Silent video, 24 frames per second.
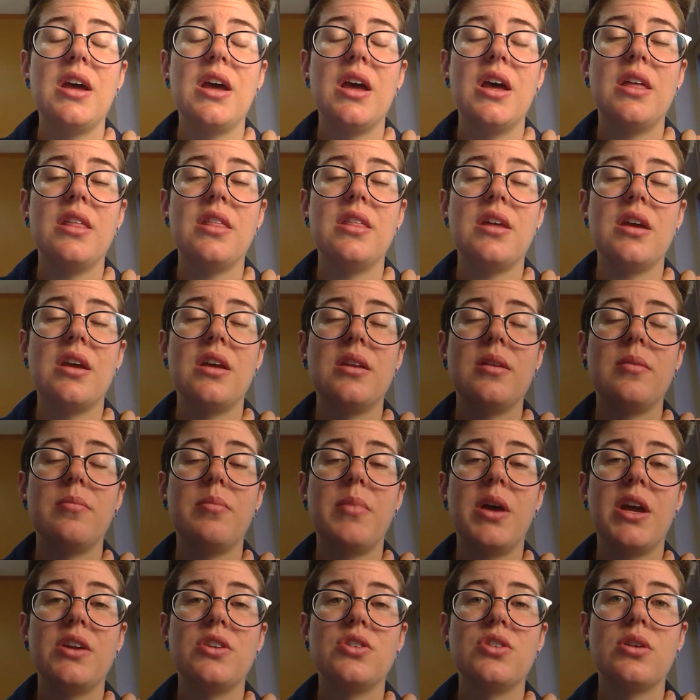And then
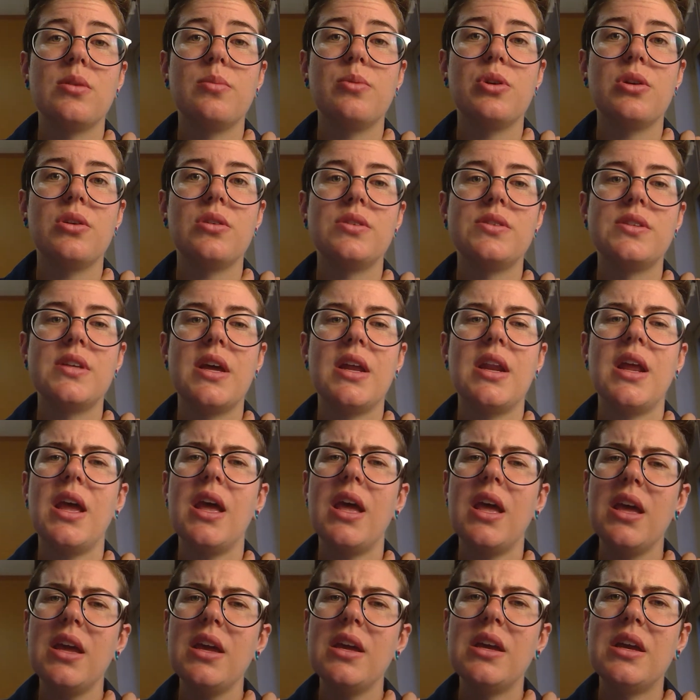my interpreter said,
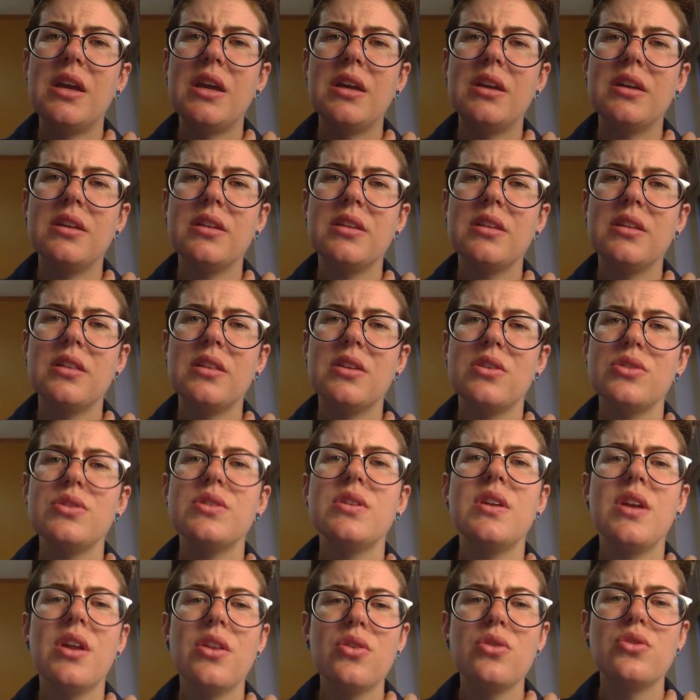Hey, there's
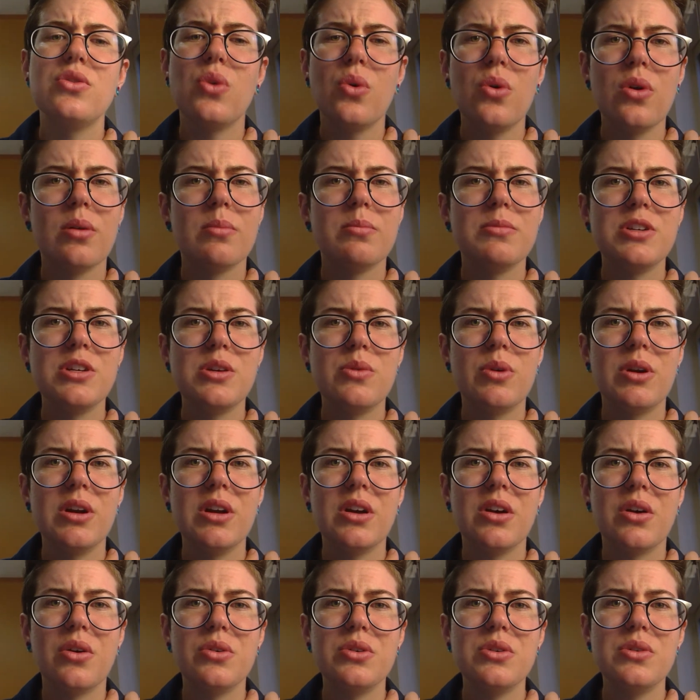another dorm. Do you want to
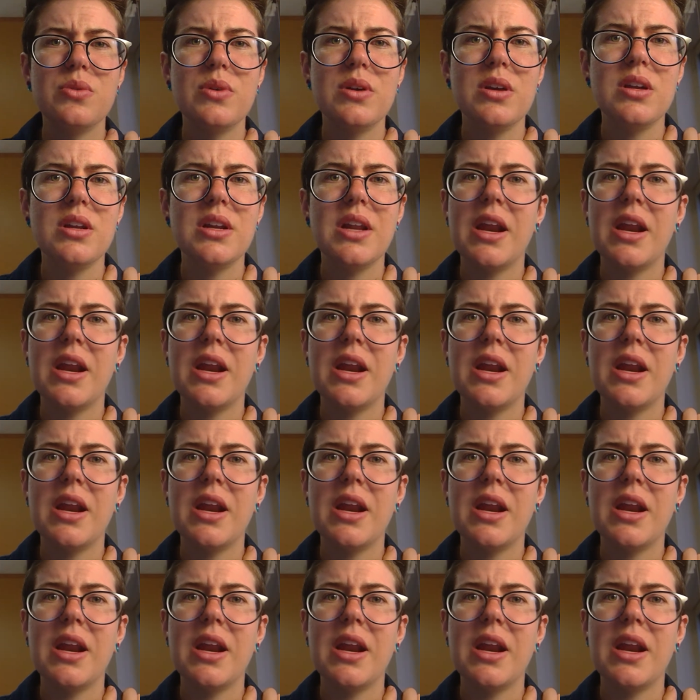go to it?